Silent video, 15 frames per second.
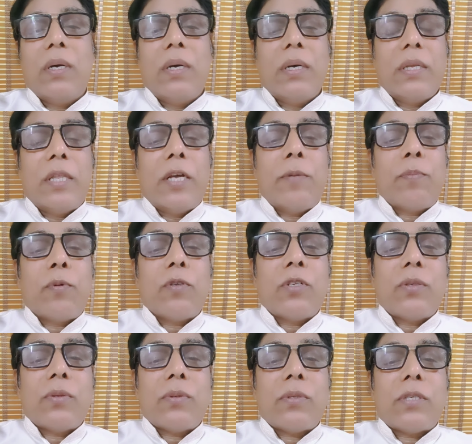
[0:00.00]
that
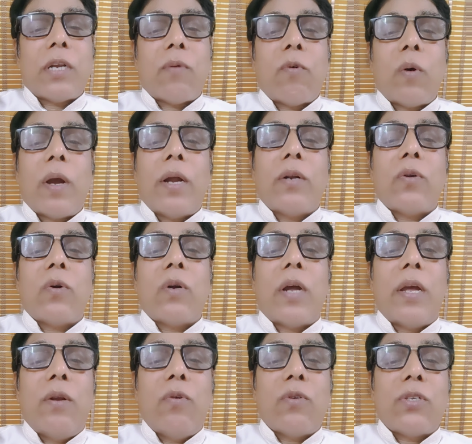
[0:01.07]
post-Avogadro
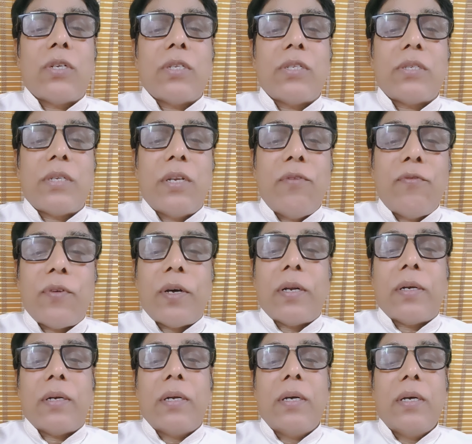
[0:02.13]
dilutions differ
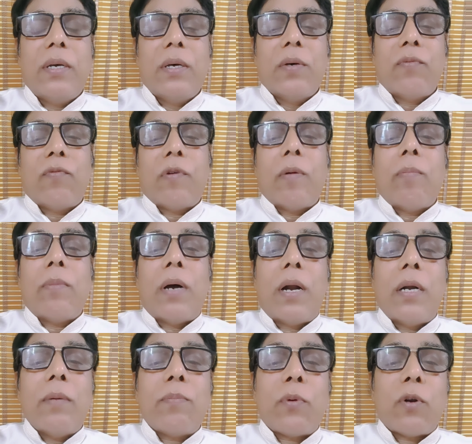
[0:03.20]
from
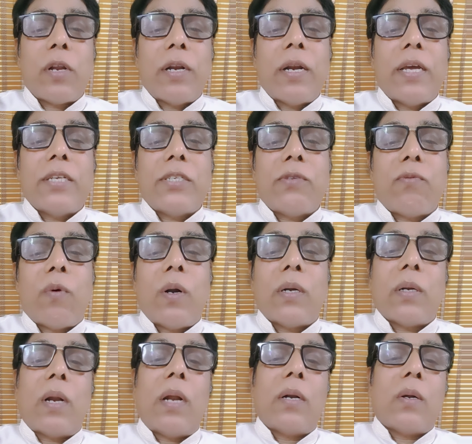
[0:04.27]
unpotentized
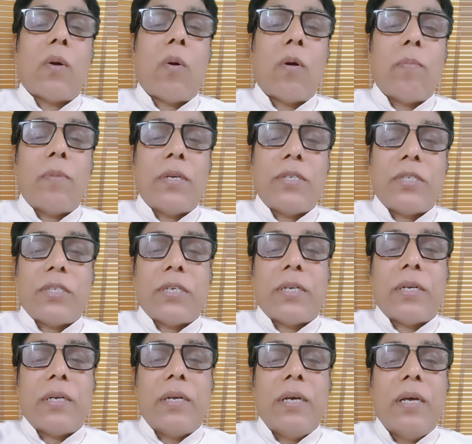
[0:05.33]
water alcohol mixture
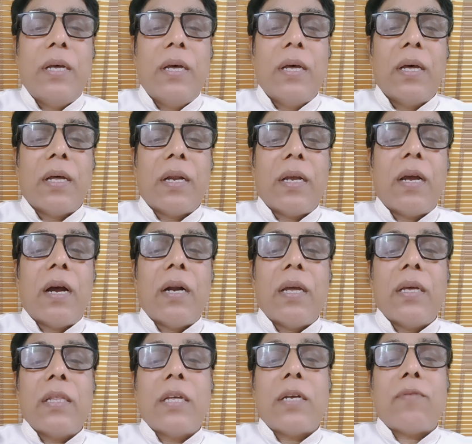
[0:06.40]

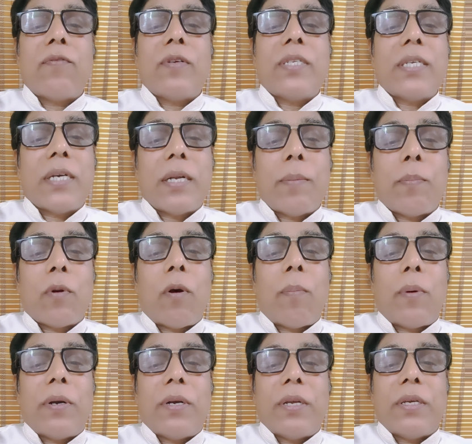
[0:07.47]
regarding their physical
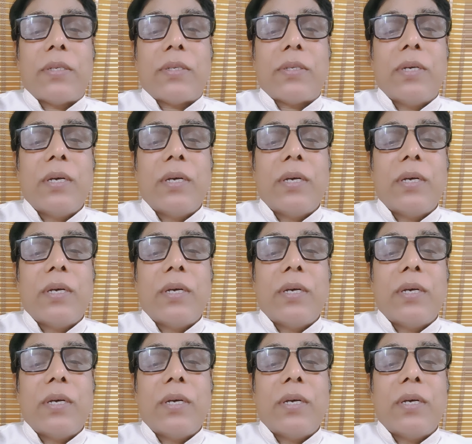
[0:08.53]
properties